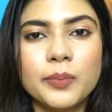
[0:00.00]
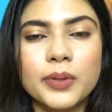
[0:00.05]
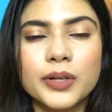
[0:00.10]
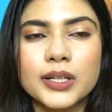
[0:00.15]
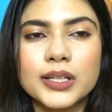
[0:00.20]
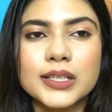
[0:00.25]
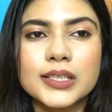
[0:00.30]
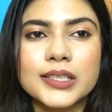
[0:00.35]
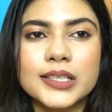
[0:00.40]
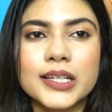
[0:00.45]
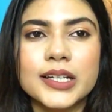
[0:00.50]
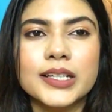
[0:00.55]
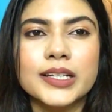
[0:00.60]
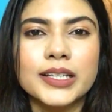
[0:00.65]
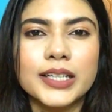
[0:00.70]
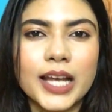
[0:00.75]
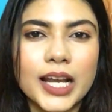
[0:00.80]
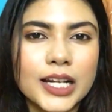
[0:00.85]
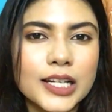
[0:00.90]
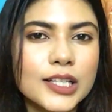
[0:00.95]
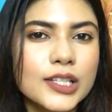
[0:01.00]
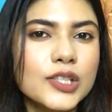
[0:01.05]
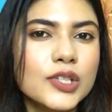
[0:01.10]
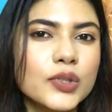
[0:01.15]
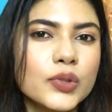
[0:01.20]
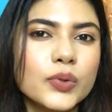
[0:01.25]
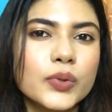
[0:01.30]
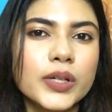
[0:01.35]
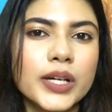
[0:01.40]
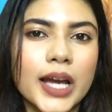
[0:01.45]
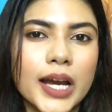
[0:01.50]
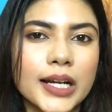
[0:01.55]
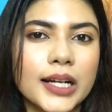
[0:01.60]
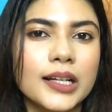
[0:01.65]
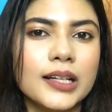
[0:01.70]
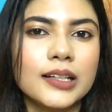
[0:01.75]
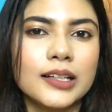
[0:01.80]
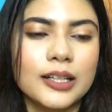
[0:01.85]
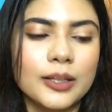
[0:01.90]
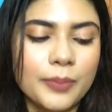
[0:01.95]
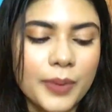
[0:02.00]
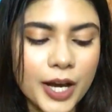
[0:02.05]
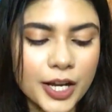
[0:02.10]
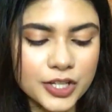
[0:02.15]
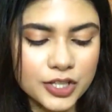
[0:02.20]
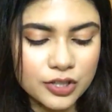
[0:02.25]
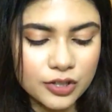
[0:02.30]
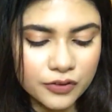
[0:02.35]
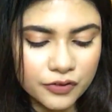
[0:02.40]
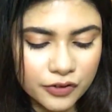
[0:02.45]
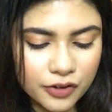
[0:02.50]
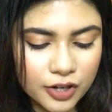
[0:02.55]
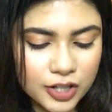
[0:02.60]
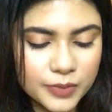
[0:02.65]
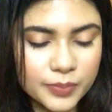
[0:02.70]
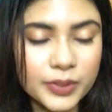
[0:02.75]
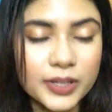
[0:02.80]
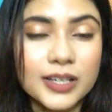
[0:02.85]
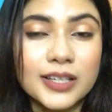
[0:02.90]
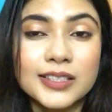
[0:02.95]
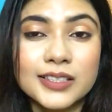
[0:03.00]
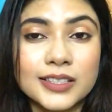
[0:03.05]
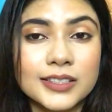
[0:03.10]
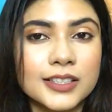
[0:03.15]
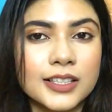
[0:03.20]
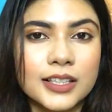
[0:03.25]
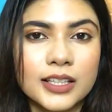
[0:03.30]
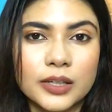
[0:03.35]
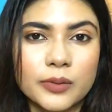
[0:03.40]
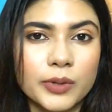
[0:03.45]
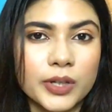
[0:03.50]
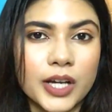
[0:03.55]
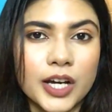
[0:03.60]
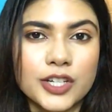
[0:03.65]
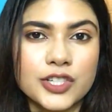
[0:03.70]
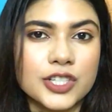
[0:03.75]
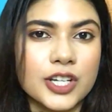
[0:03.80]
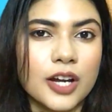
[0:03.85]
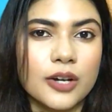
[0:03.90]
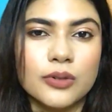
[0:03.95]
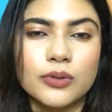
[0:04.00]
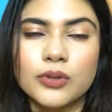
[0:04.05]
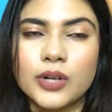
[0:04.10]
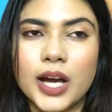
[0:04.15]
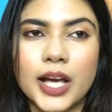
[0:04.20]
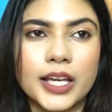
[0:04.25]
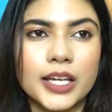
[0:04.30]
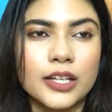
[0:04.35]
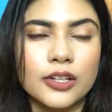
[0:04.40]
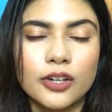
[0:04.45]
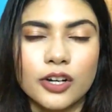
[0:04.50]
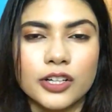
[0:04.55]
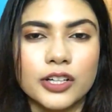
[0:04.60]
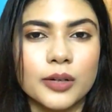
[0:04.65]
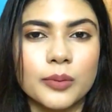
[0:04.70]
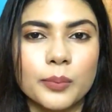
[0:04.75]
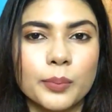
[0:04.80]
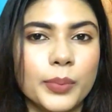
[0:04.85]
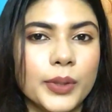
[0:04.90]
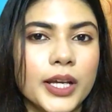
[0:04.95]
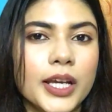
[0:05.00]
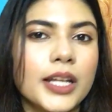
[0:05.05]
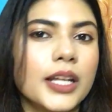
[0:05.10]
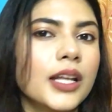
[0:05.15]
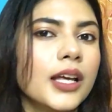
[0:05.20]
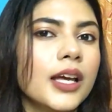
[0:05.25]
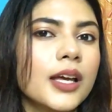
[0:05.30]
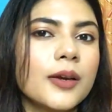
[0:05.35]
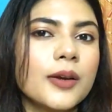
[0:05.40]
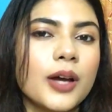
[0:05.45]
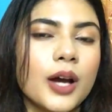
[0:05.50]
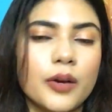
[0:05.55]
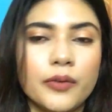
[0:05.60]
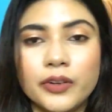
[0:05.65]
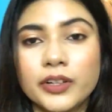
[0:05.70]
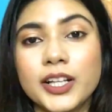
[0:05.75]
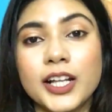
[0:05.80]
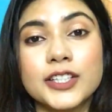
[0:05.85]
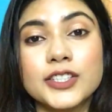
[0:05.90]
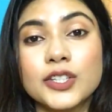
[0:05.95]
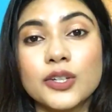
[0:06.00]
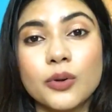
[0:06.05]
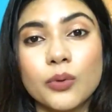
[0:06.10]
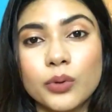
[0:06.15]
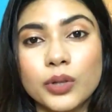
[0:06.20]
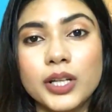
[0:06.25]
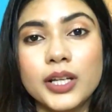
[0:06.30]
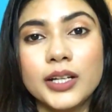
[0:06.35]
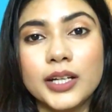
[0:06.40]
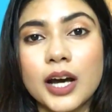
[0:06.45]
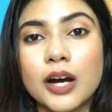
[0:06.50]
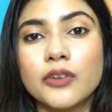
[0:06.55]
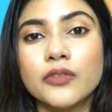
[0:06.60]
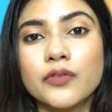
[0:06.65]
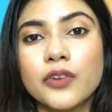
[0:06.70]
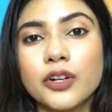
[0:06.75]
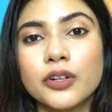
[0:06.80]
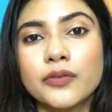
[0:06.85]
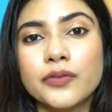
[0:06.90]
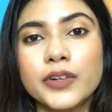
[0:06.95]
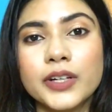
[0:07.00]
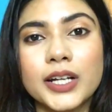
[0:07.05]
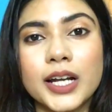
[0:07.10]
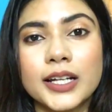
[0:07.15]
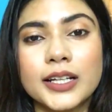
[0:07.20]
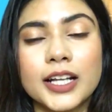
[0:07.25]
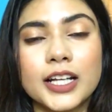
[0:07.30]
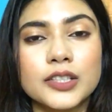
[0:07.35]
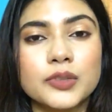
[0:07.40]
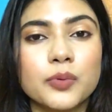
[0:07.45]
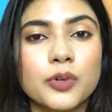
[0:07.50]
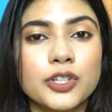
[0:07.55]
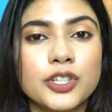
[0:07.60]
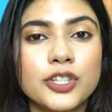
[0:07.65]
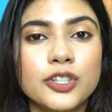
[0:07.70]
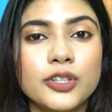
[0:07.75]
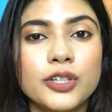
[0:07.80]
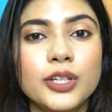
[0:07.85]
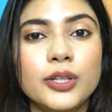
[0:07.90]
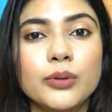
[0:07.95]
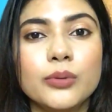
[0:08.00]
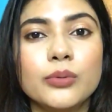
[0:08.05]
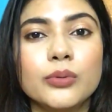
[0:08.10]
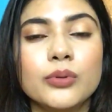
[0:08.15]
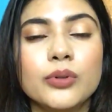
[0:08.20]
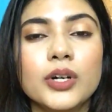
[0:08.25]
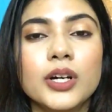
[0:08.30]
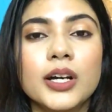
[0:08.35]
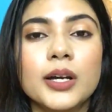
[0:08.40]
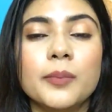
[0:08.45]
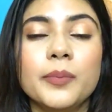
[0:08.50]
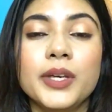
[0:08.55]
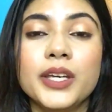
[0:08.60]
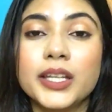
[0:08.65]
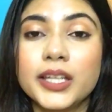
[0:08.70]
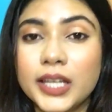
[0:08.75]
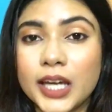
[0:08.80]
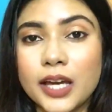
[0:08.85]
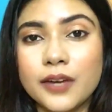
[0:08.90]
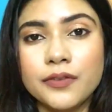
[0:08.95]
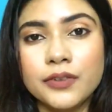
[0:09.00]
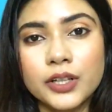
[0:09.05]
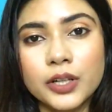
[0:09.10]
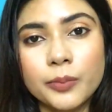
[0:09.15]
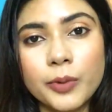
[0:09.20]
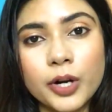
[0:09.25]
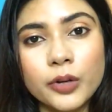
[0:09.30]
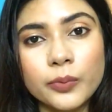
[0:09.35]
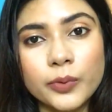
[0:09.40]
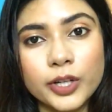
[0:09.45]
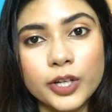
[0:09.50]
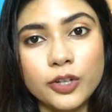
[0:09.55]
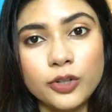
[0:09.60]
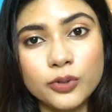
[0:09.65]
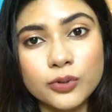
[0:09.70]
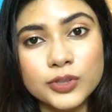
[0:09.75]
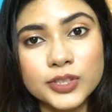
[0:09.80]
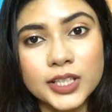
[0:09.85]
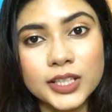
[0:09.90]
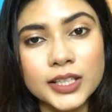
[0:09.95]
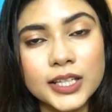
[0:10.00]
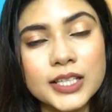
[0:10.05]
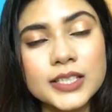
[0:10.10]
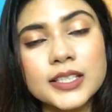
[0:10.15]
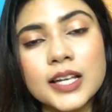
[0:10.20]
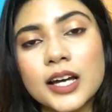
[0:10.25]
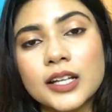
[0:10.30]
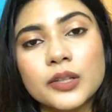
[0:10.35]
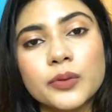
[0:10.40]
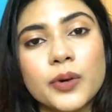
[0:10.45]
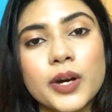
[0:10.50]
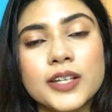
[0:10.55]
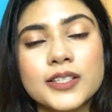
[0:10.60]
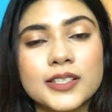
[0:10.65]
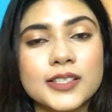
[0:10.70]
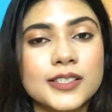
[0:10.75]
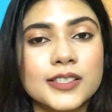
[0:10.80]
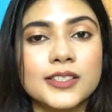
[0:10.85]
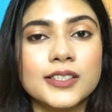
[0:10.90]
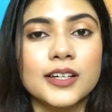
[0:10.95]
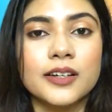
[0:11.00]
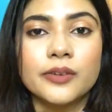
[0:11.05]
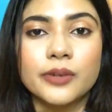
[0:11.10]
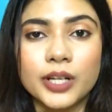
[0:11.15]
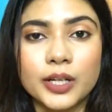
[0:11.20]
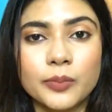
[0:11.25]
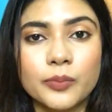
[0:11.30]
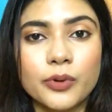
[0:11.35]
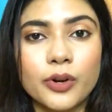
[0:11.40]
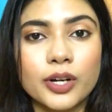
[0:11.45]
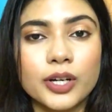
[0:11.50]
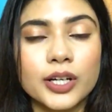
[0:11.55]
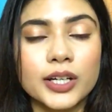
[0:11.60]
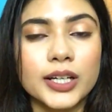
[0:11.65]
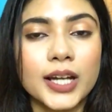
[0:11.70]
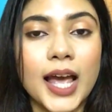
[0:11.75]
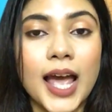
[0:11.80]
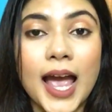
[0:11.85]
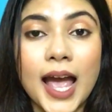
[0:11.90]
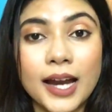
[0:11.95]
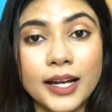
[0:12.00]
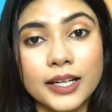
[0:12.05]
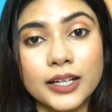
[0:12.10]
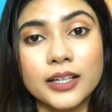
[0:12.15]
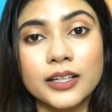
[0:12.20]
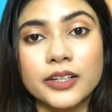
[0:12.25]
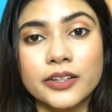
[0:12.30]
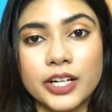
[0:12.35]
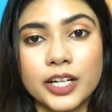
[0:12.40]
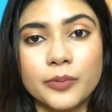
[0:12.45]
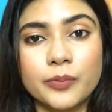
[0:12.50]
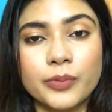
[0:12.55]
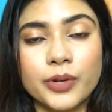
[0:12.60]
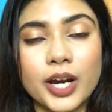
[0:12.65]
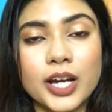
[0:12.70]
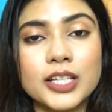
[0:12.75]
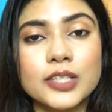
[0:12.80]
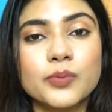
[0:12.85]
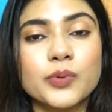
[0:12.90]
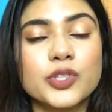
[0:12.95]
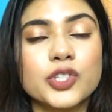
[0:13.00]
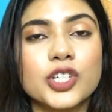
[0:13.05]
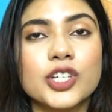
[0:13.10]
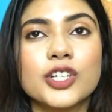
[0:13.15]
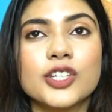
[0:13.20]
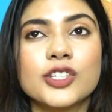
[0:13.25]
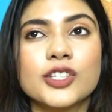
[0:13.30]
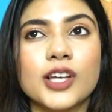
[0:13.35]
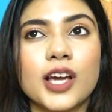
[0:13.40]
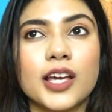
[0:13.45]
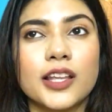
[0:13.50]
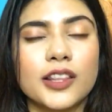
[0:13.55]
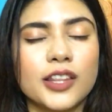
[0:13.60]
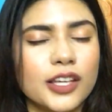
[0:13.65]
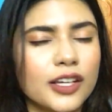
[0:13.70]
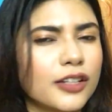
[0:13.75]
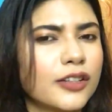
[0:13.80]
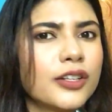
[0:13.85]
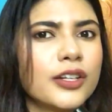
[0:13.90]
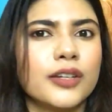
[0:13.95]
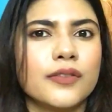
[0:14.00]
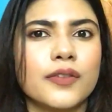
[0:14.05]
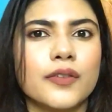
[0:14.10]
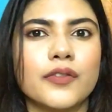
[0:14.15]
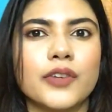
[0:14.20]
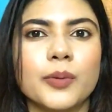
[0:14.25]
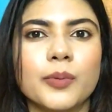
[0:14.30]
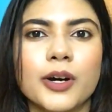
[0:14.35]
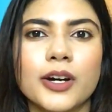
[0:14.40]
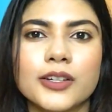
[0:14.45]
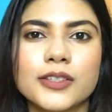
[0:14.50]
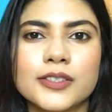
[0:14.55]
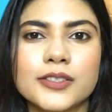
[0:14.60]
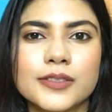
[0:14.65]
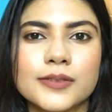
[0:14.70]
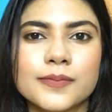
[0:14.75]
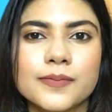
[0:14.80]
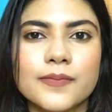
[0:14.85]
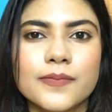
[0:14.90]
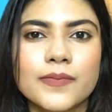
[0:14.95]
because it tends to get a little patchy. Of course, because it's a liquid eyeshadow, I cannot complain. However, that's the only downfall of it, and that's what you need to be careful about when you're using this. Otherwise, this is a great product at a great price, which is, I think, 350 bucks